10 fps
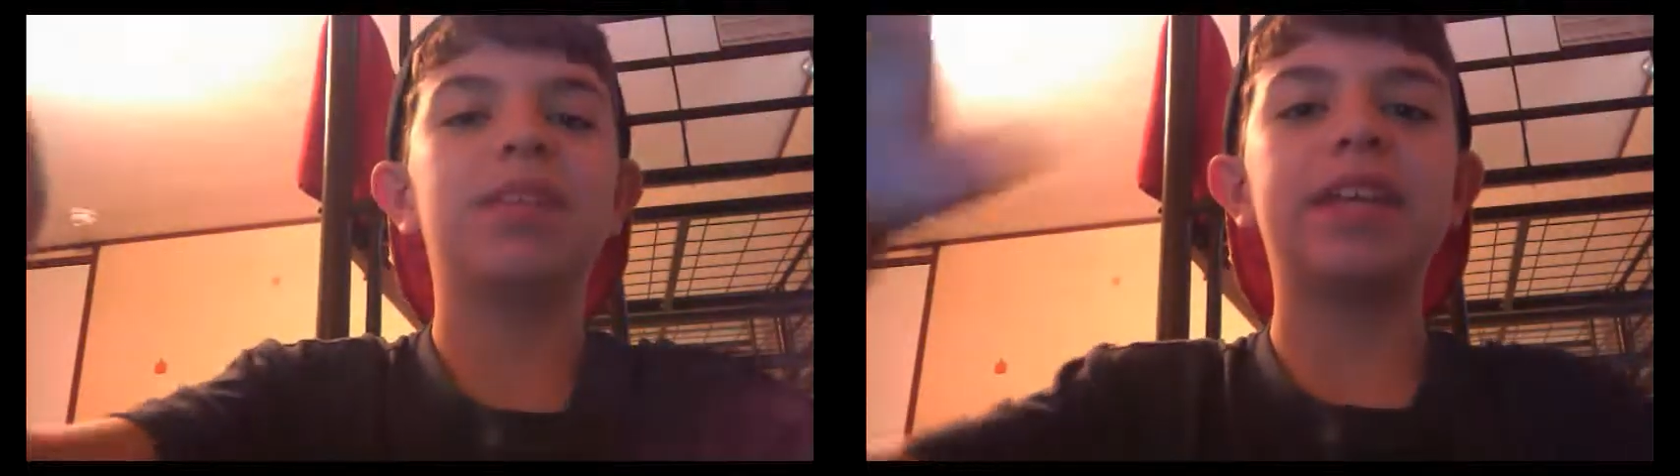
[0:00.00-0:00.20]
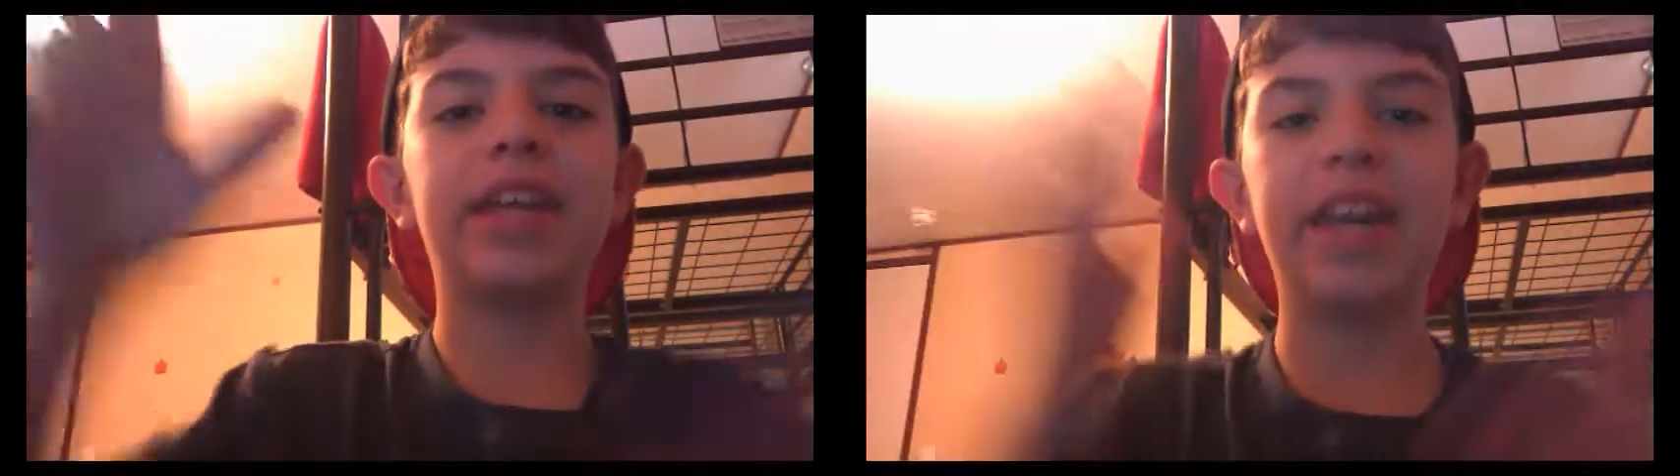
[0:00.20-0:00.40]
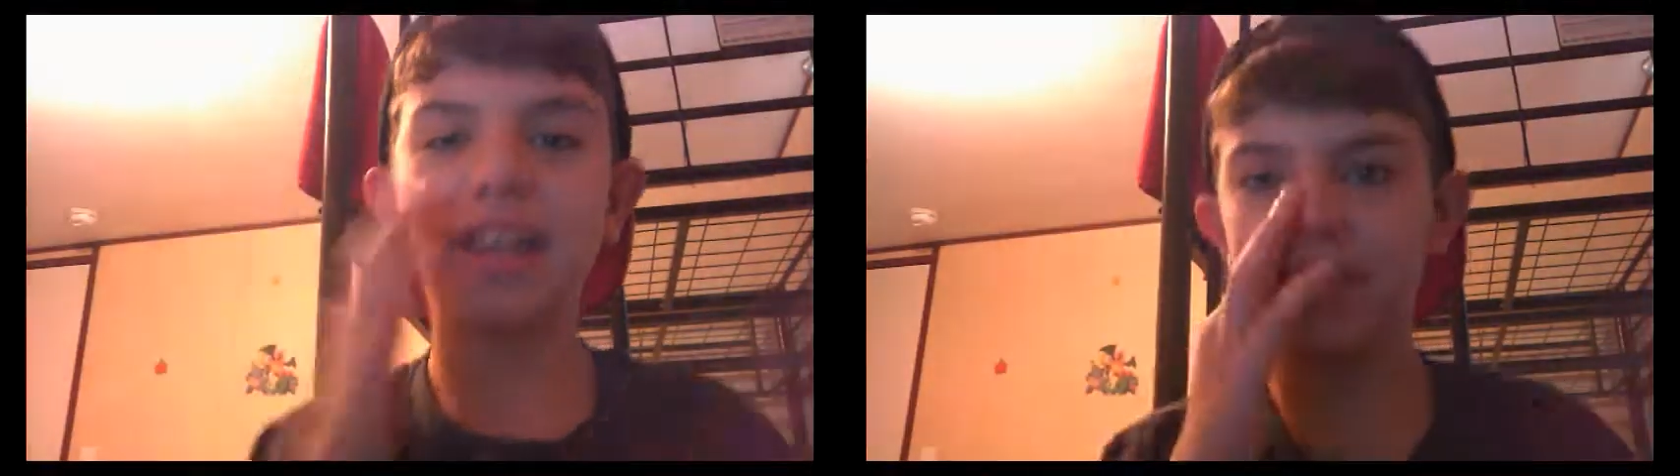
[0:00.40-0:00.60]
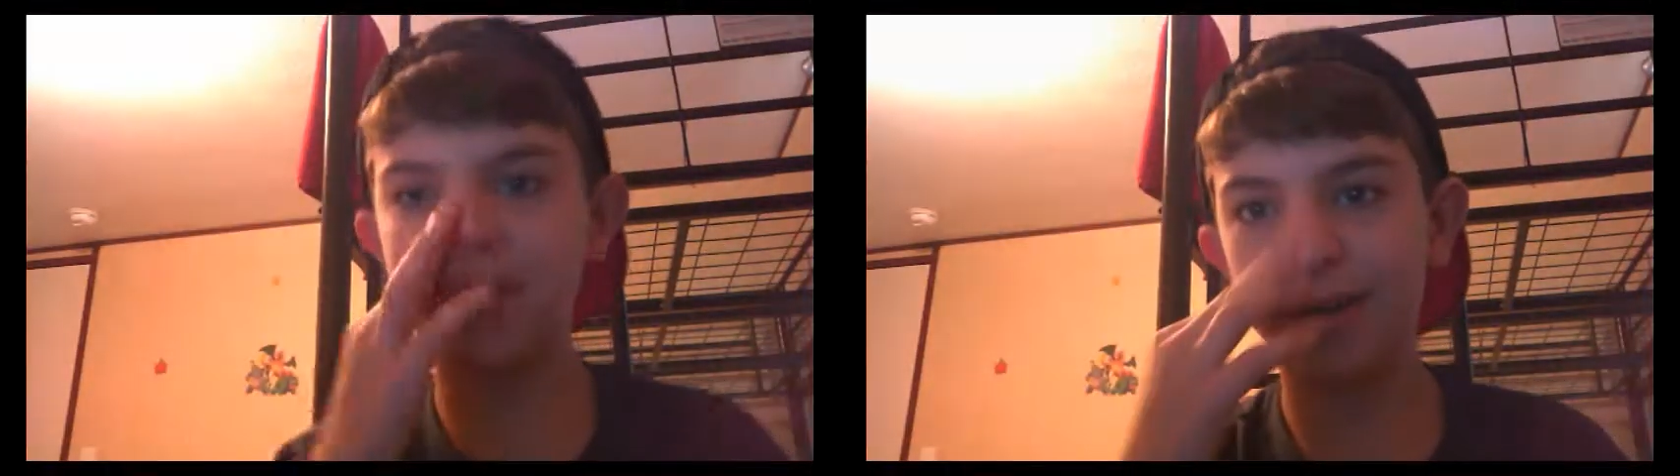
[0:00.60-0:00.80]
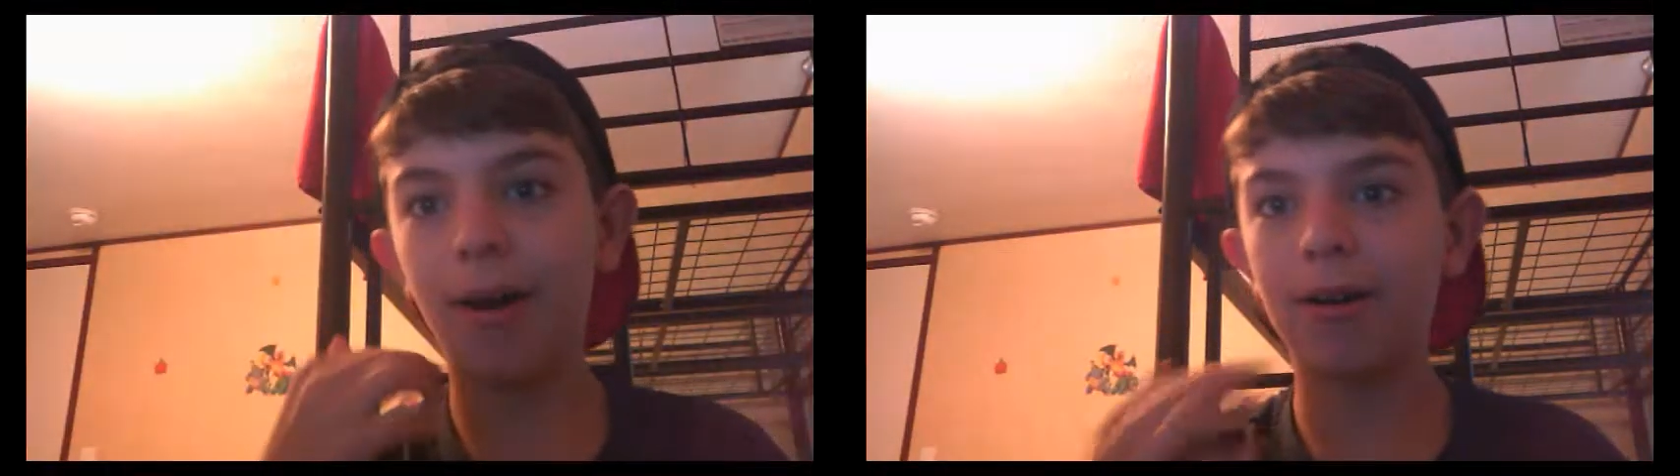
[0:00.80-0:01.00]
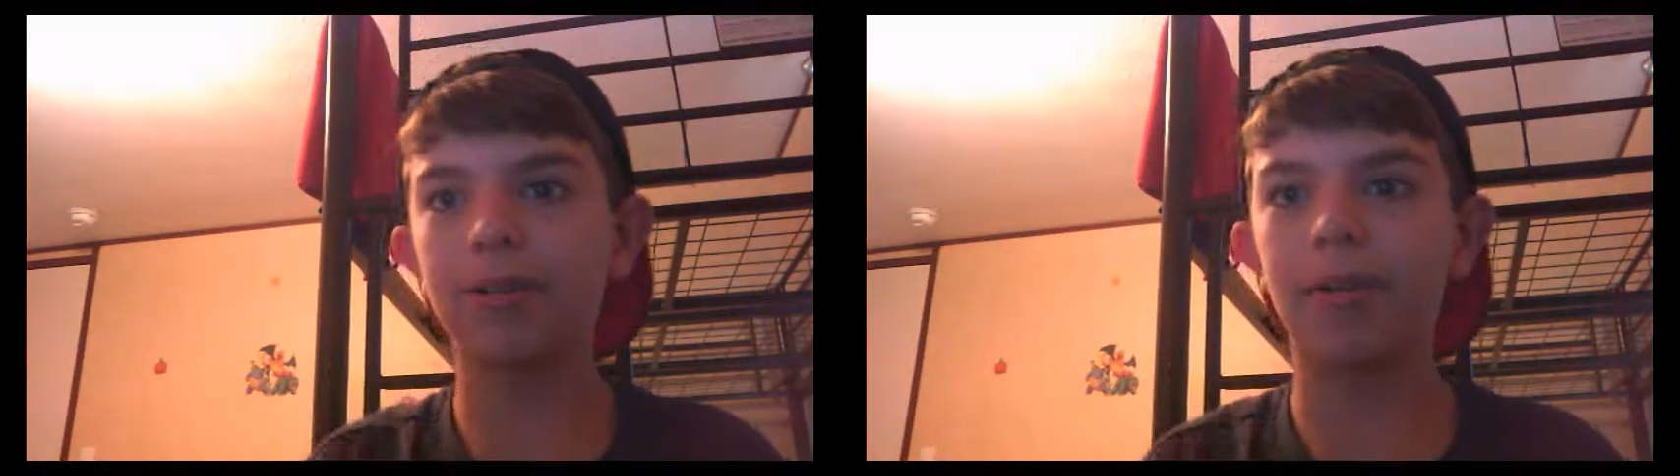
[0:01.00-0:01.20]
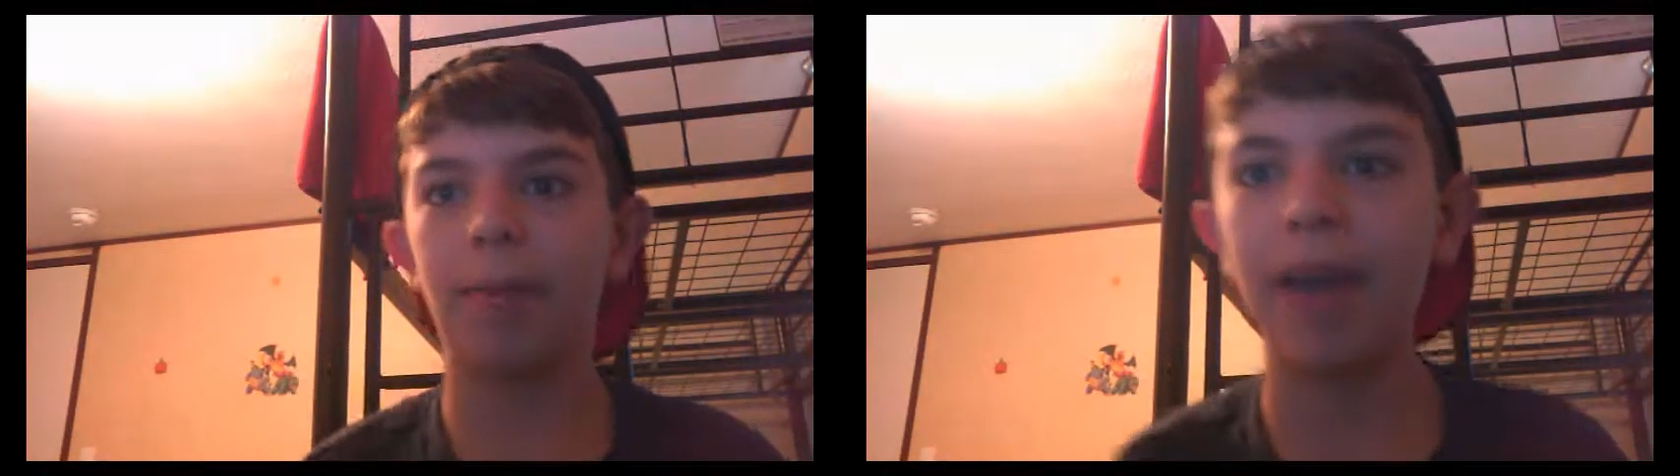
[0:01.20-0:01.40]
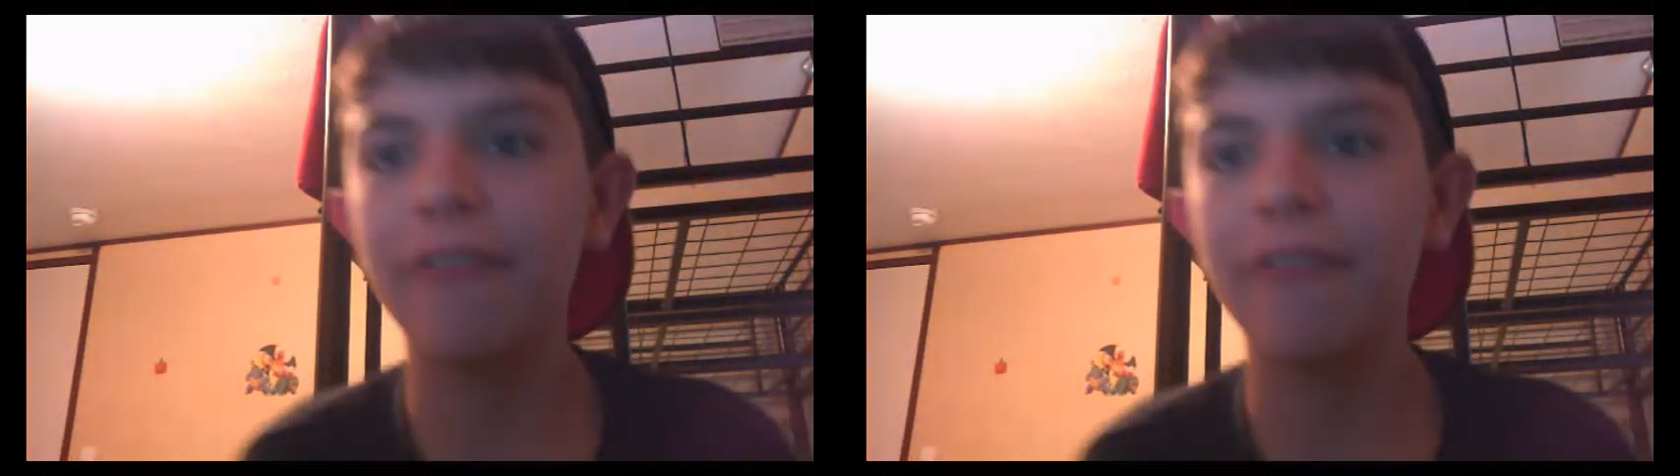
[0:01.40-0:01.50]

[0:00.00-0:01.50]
get Connor to pay